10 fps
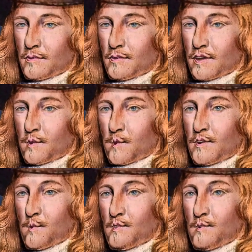If you
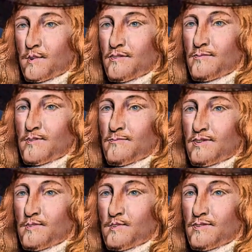had observed what
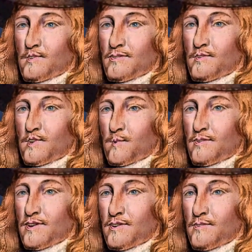was hinted to
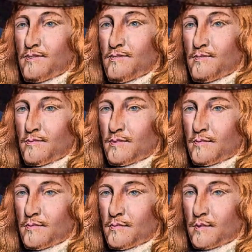you by the court,
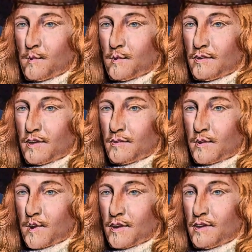you would have
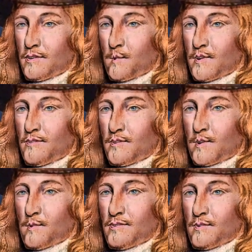known by what
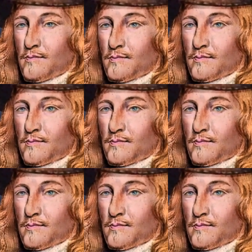authority.